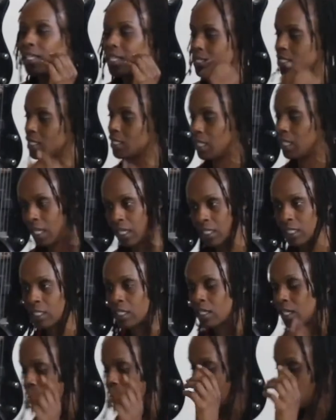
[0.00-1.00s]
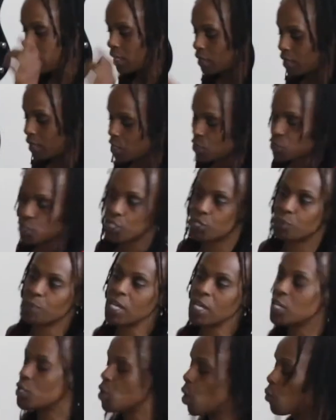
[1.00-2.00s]
this again. There should
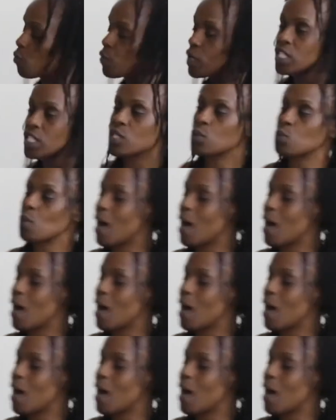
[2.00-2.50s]
be no reason